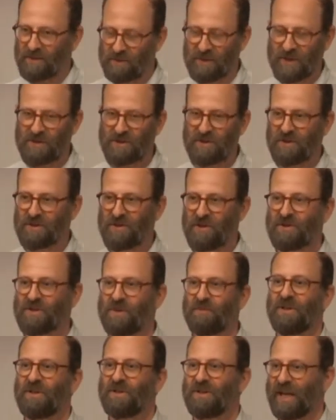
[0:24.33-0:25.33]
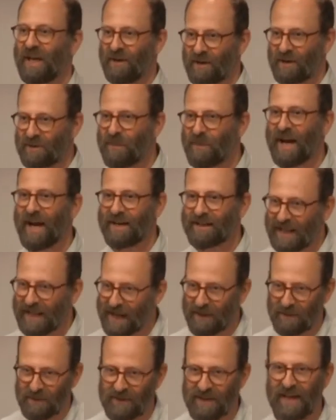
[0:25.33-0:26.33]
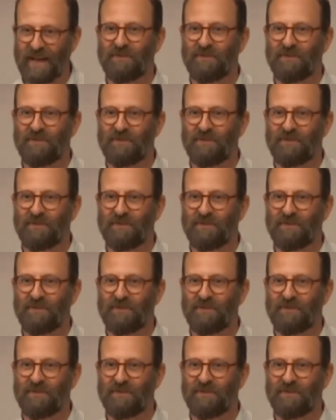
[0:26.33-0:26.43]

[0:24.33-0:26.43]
judicial system to tear it back down